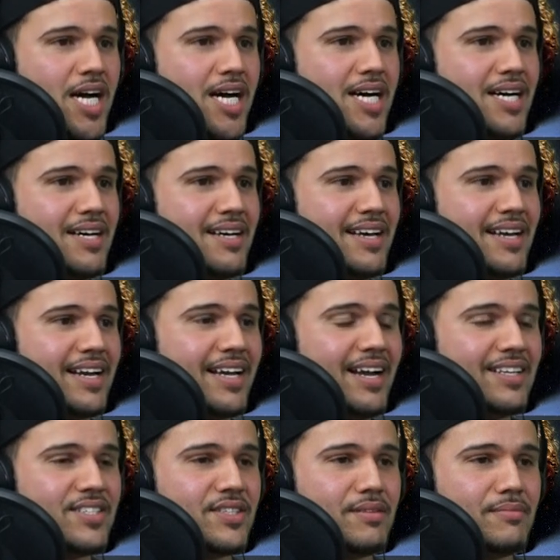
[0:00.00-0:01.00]
And I
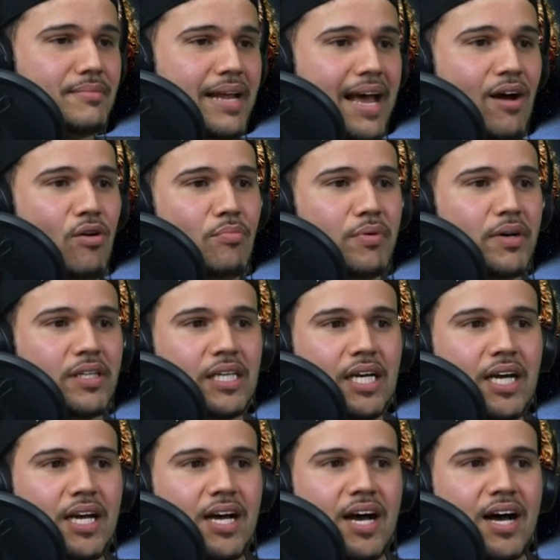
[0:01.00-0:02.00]
got to them now, but
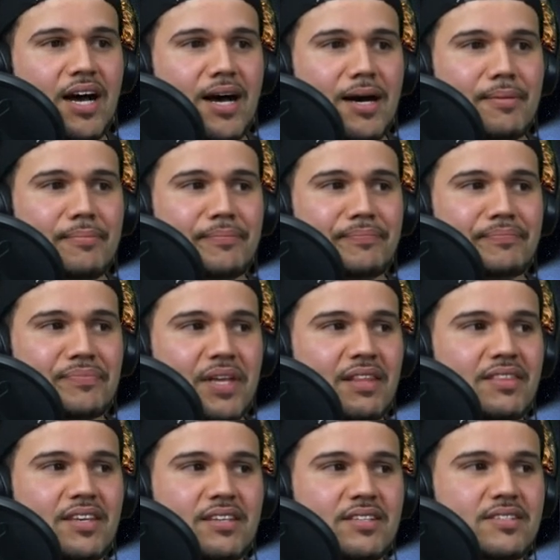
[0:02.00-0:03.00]
I don't
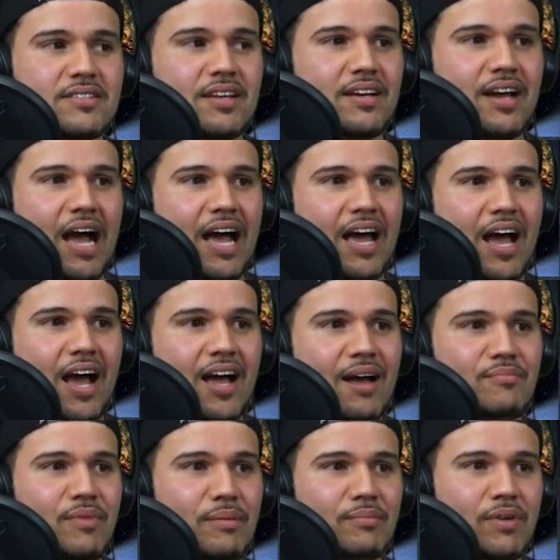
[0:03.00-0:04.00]

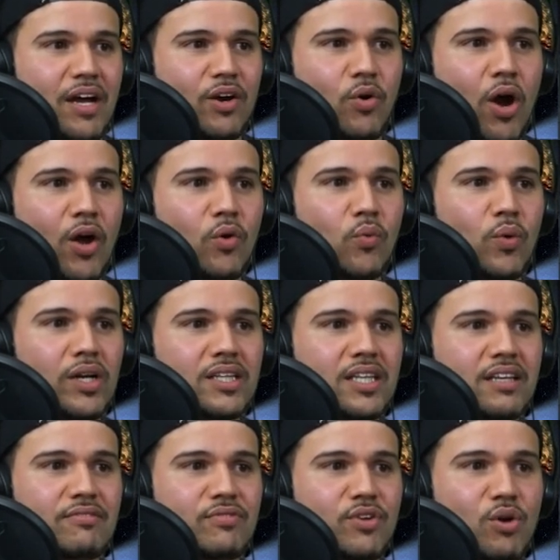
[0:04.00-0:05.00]
want to
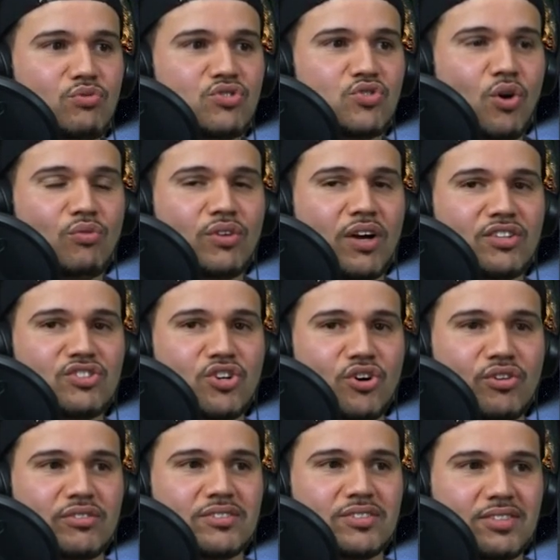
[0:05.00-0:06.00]
leave no stone
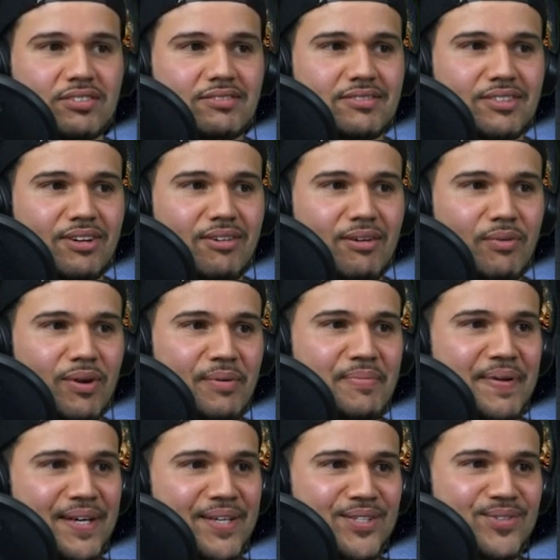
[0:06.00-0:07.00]
unturned. You know, I want to
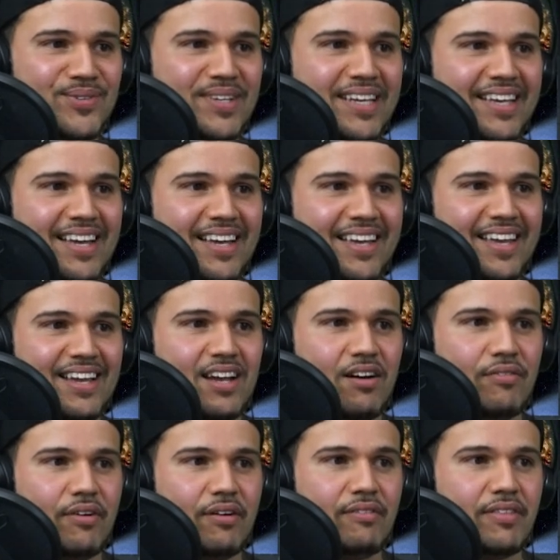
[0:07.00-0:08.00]
make sure that I get
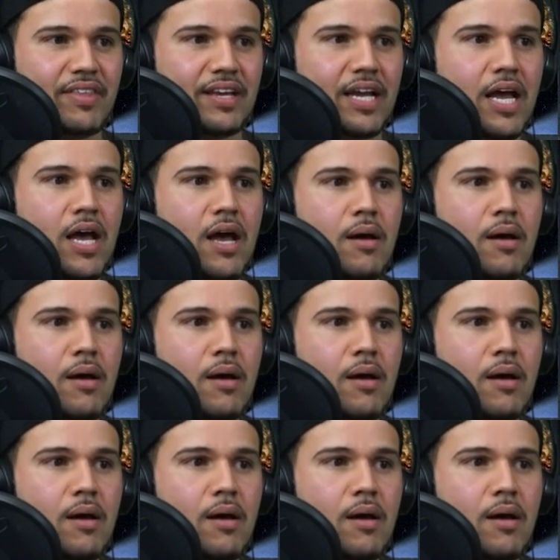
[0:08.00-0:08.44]
cover everything.